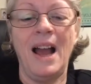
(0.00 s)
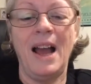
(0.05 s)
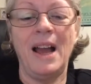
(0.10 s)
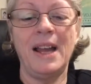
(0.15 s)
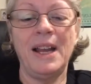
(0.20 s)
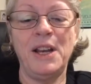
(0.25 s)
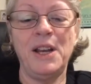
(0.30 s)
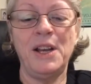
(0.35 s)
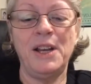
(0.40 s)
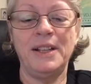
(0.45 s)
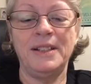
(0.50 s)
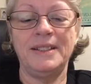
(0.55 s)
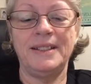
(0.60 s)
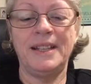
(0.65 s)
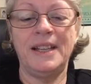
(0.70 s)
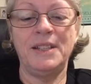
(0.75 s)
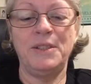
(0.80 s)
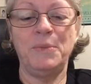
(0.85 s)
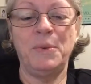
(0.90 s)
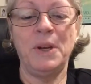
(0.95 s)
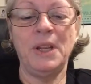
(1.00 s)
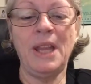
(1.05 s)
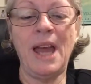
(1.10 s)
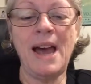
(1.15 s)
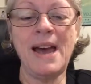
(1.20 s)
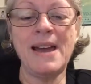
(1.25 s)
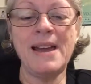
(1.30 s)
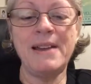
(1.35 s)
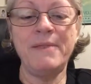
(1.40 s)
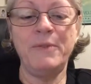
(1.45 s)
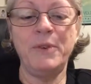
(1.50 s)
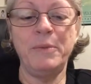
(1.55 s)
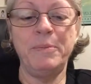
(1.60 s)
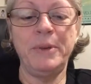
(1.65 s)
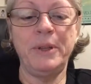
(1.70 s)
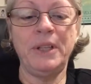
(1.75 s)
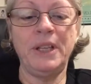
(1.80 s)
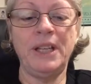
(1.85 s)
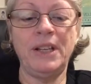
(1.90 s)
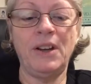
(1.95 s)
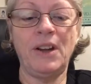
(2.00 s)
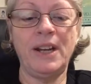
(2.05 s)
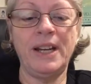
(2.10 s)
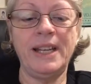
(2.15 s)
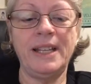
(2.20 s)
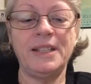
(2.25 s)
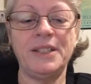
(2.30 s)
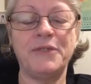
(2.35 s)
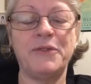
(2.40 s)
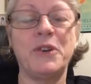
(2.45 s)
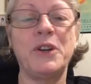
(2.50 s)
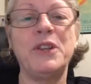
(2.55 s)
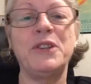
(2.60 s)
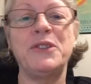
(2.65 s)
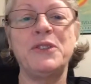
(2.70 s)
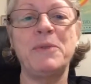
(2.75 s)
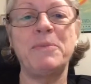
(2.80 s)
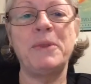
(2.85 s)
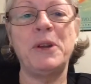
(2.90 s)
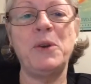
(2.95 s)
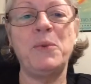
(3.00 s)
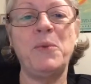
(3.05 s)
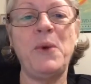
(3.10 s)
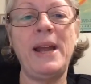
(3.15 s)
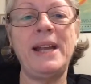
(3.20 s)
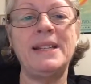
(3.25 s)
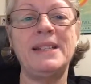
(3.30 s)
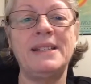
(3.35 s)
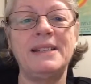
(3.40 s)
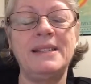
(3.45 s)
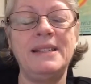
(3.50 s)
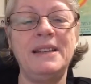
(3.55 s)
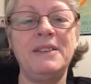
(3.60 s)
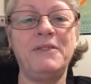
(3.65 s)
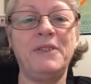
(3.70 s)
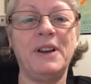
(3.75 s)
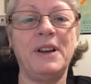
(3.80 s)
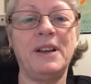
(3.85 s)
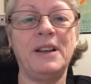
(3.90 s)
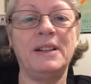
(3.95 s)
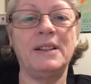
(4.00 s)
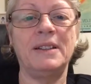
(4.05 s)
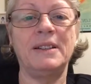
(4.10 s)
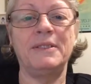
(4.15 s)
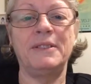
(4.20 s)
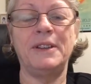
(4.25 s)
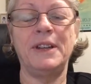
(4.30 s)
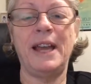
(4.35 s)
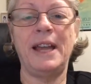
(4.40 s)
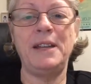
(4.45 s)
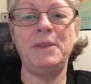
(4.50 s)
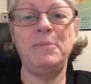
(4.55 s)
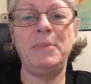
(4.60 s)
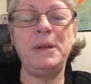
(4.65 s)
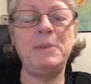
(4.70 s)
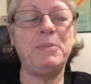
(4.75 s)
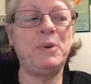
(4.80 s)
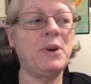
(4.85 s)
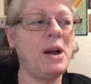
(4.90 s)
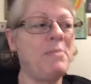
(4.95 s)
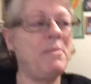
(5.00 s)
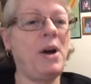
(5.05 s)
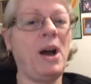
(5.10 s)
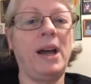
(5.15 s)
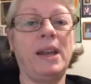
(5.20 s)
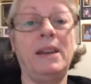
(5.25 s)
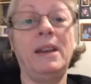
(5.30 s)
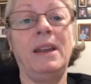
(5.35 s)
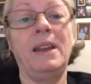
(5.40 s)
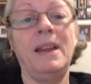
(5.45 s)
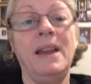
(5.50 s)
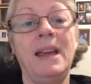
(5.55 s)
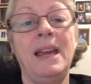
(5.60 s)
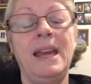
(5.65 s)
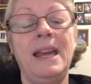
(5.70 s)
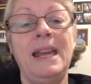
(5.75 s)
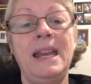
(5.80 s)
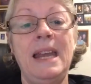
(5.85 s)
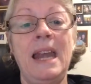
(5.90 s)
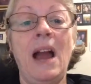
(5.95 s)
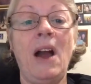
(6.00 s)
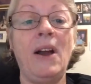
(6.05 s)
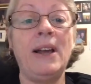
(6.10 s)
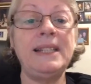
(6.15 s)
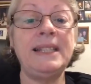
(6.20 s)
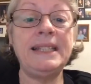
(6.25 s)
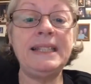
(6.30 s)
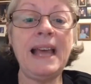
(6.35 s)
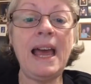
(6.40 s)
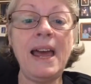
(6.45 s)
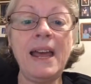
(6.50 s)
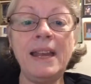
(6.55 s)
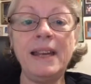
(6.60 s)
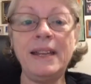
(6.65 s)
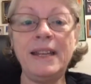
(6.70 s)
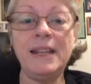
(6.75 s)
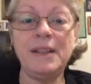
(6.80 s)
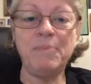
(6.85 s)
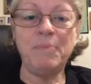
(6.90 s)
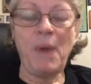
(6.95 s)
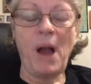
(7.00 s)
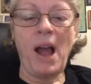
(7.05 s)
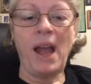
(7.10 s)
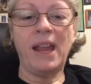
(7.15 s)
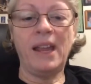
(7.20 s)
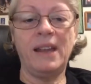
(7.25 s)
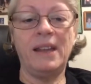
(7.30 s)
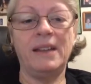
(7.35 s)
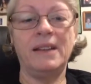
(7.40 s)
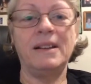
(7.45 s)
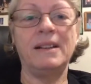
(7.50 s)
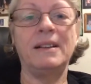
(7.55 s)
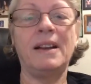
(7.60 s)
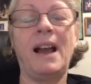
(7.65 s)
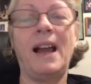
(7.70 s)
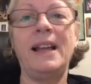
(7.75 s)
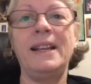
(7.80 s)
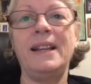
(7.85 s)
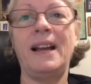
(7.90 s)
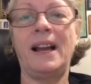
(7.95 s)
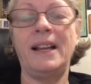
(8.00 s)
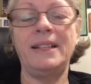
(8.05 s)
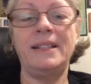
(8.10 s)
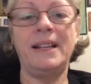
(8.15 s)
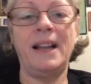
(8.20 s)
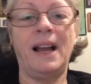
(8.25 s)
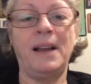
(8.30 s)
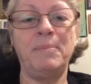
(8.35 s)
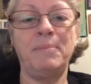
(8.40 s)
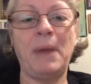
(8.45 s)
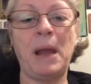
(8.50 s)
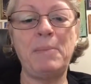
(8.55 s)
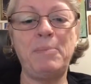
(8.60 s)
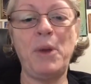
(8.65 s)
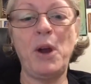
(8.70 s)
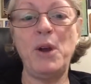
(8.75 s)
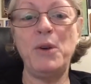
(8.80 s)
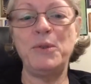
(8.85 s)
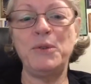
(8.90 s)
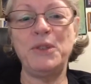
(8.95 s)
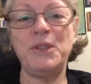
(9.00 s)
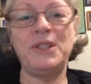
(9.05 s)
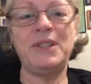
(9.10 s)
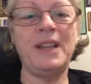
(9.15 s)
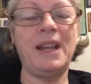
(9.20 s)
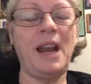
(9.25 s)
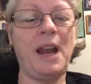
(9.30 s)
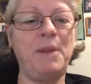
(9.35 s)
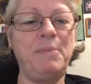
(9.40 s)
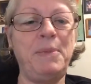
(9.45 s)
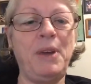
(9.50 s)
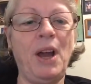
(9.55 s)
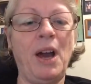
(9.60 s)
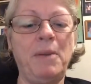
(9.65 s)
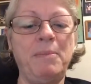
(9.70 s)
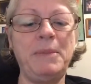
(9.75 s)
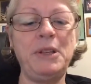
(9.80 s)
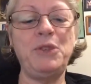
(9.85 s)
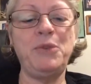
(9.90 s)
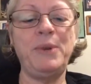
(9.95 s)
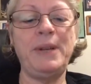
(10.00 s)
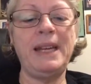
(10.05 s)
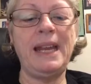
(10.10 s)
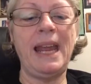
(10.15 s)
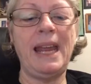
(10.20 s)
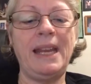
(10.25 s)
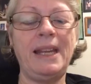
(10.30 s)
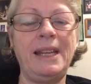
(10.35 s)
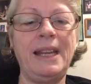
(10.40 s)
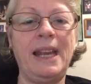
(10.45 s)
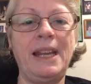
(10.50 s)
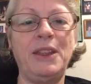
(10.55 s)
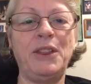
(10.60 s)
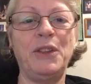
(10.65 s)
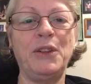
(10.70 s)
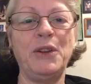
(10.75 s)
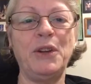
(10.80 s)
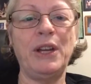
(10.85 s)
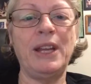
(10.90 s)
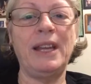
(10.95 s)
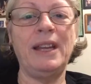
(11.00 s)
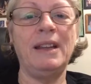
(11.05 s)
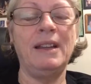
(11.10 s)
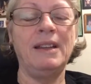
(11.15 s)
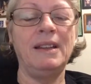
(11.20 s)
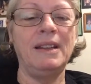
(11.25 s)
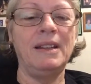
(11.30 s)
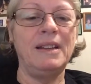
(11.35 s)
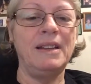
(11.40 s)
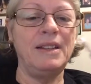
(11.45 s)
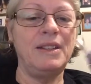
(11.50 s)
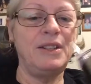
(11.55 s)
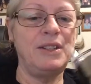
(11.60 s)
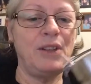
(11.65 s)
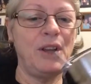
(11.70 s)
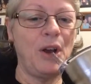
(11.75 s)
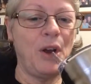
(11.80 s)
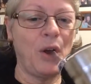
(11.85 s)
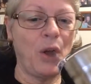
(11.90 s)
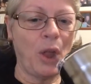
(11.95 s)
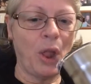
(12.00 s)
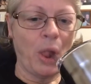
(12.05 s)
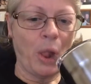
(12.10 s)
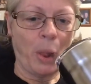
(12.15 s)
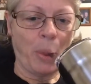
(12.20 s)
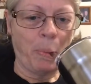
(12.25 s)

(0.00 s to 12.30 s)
It says we're live, we're building an audience for you, so I'm going to wait to see if any people come on. Now, I said in my post that I'd be on between 8 and 8:30, so